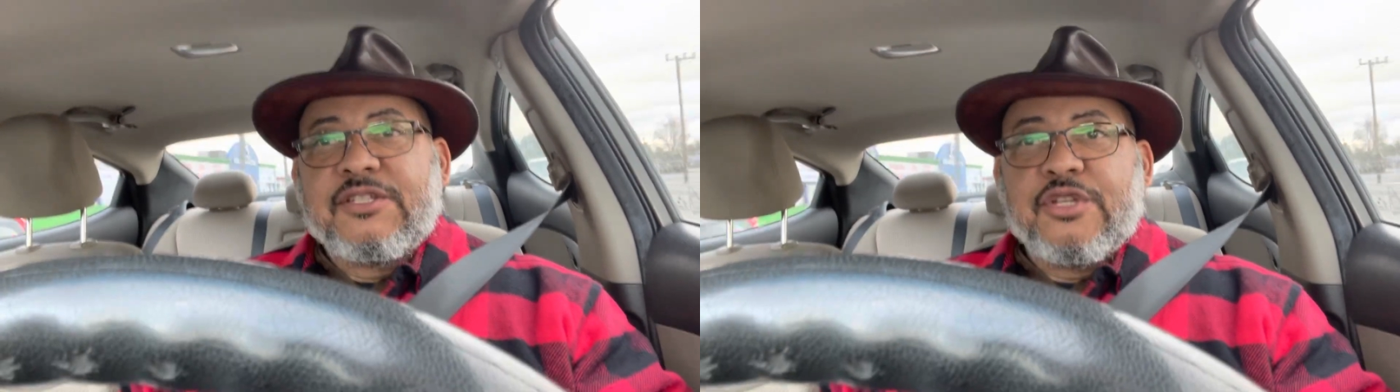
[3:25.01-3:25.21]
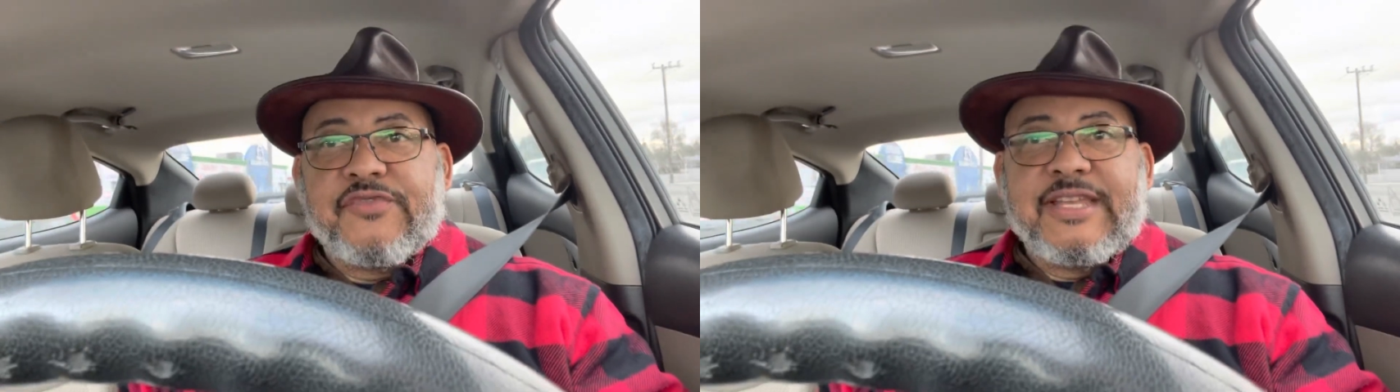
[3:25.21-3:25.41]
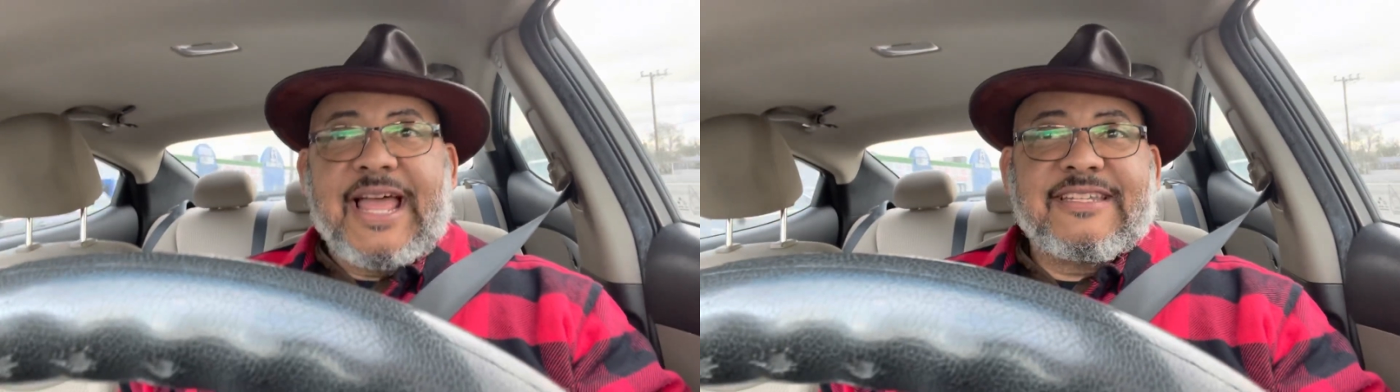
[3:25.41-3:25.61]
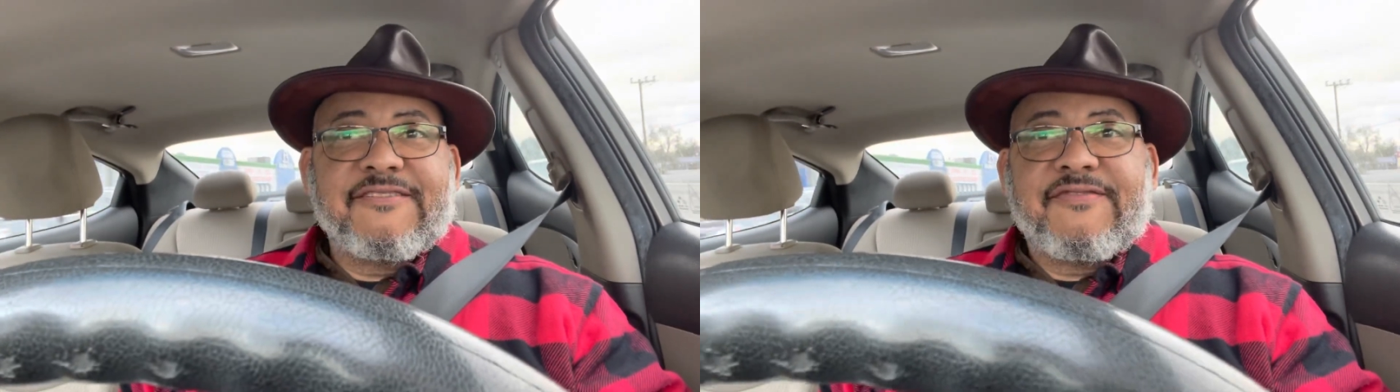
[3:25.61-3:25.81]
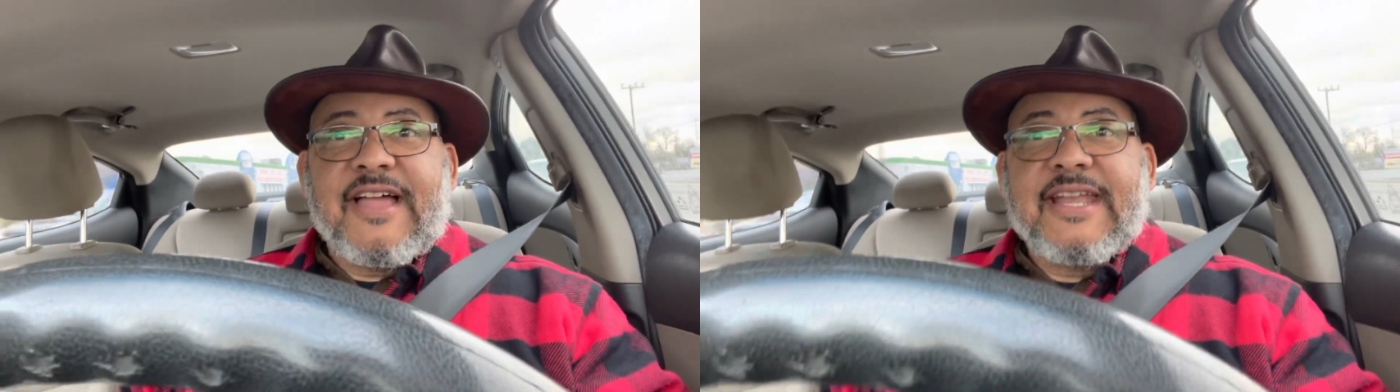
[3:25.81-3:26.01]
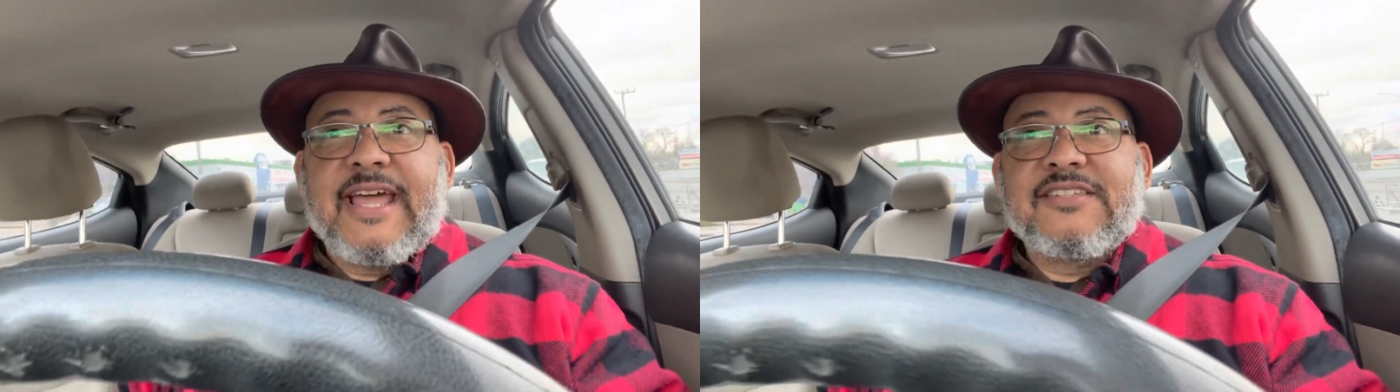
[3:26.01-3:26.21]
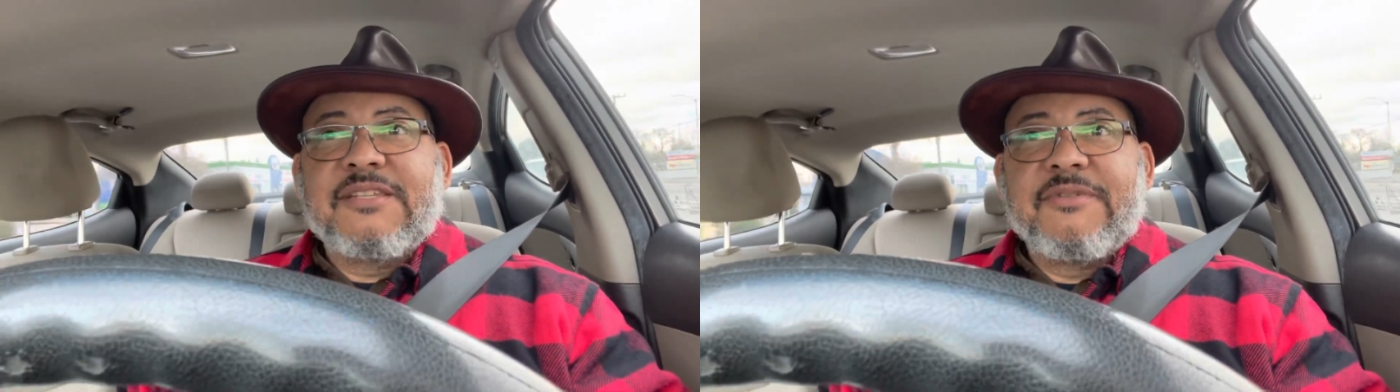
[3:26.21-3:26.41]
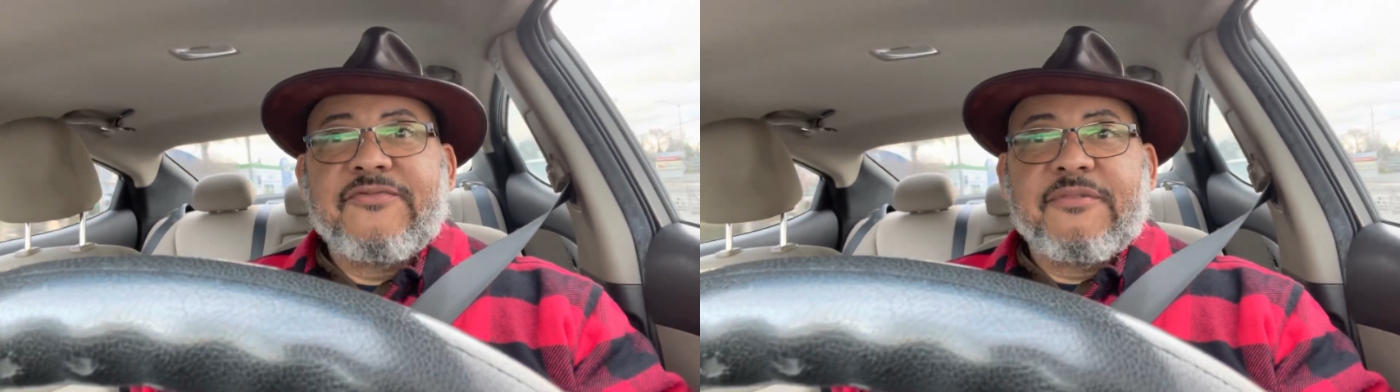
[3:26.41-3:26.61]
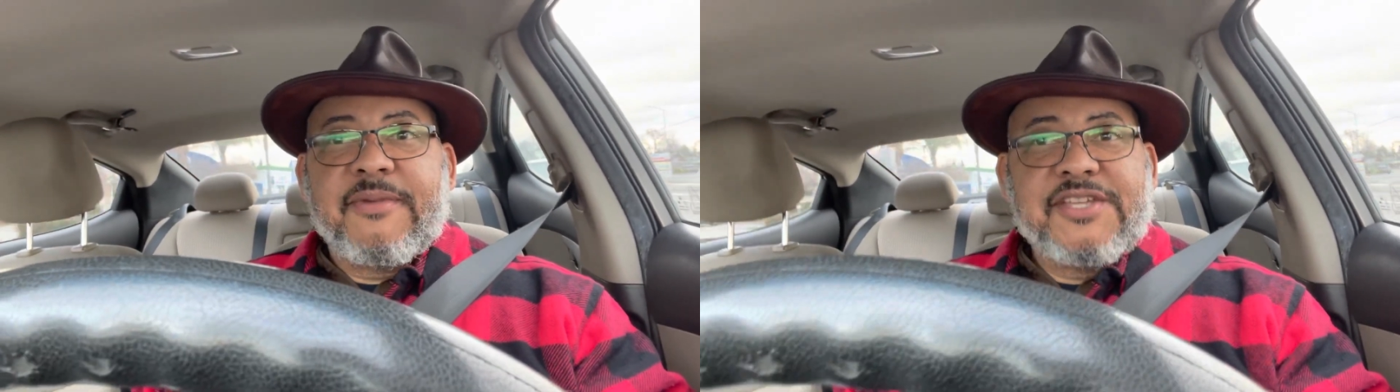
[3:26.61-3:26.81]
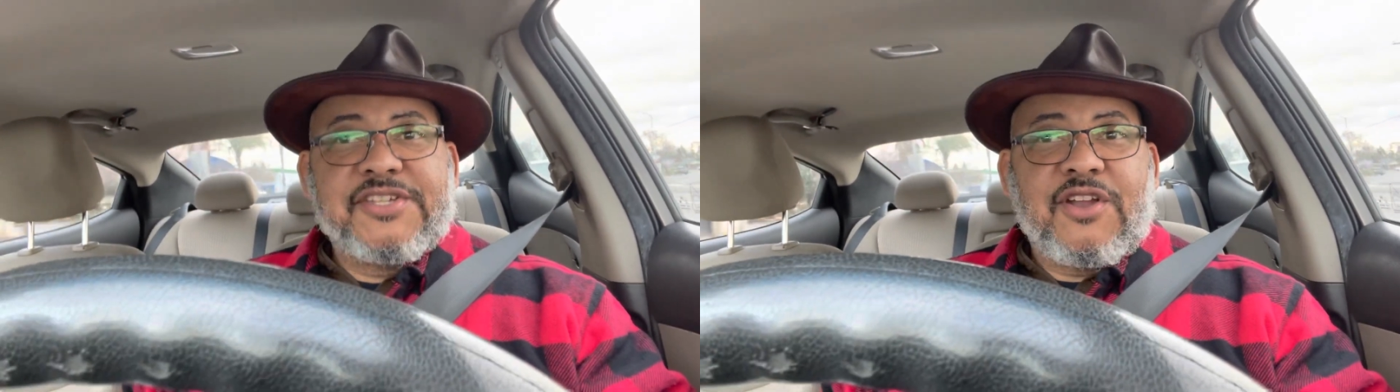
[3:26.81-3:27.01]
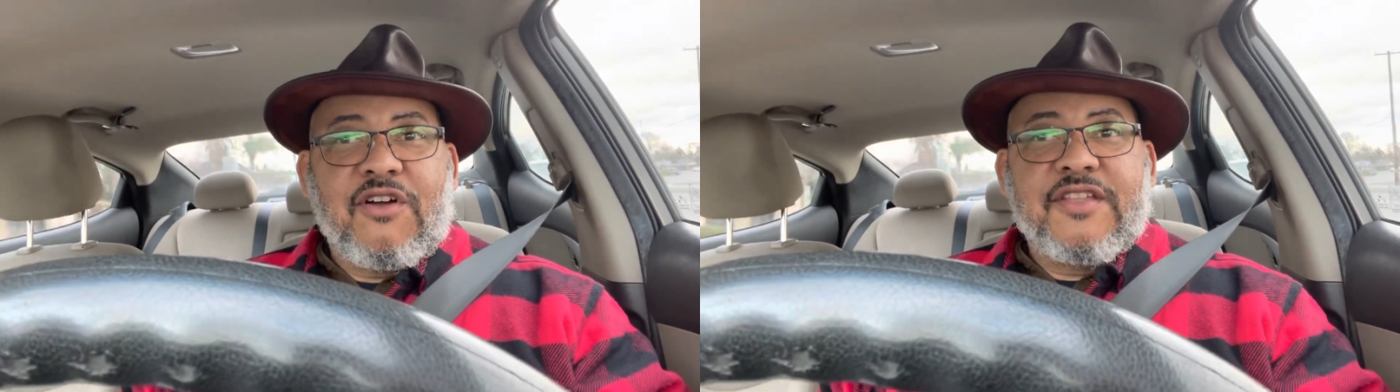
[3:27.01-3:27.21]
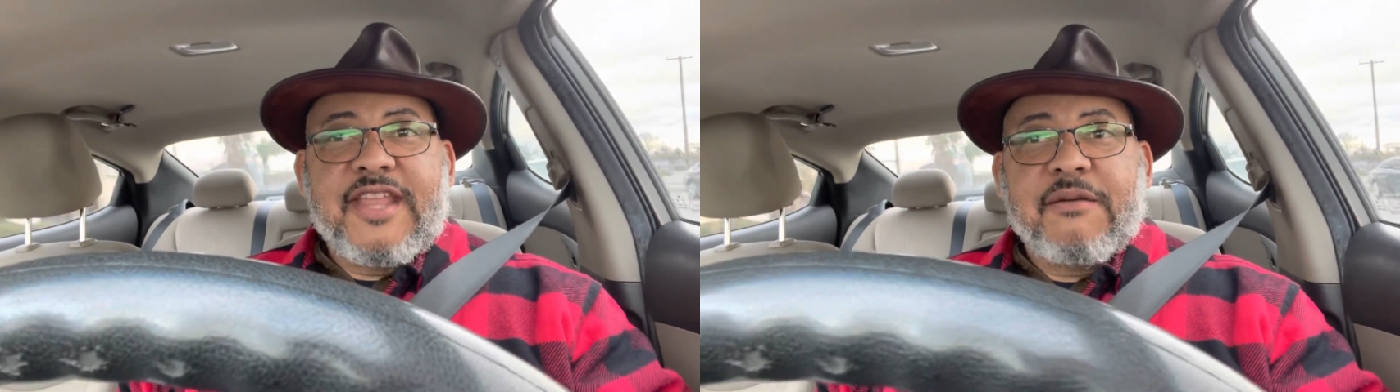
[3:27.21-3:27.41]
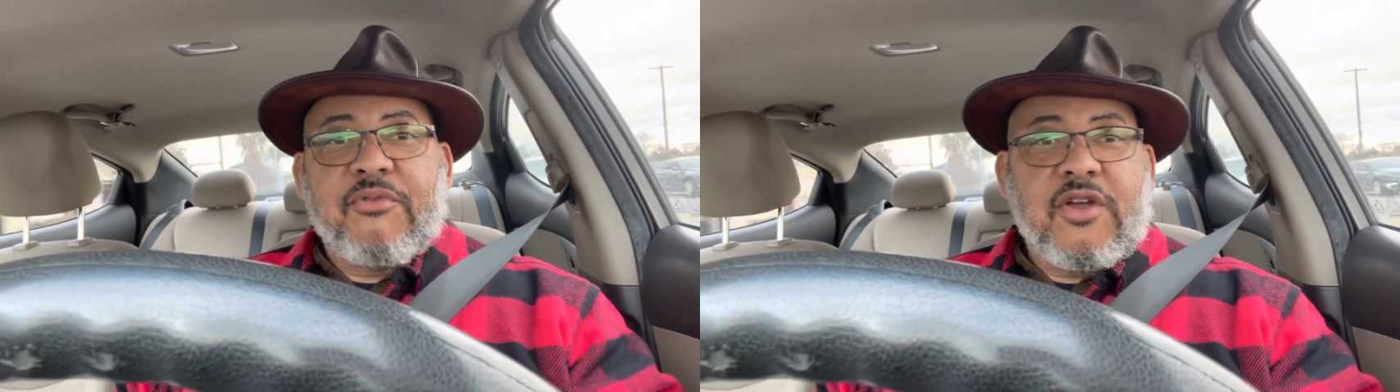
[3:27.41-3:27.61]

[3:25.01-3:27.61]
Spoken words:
So if you'd like to find out some information on that